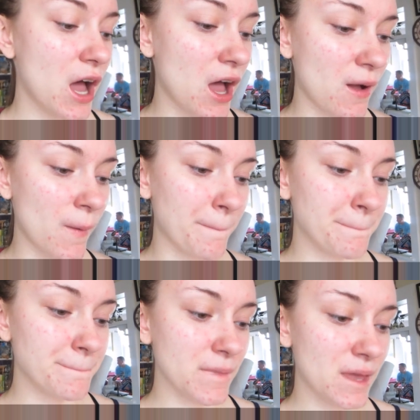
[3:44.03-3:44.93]

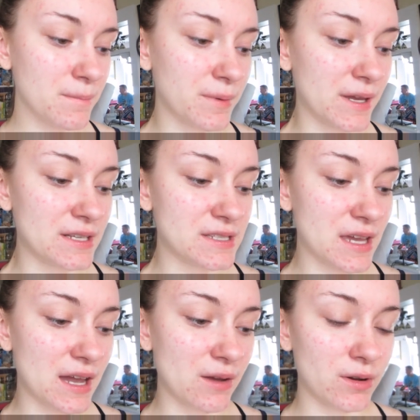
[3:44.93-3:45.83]
um but
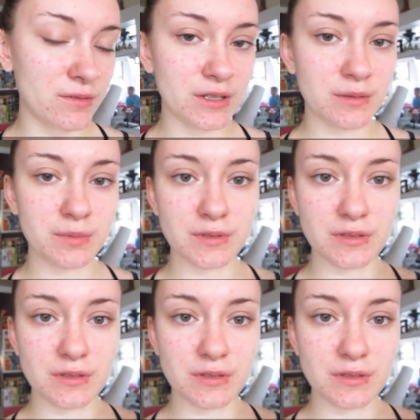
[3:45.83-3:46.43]
I wound up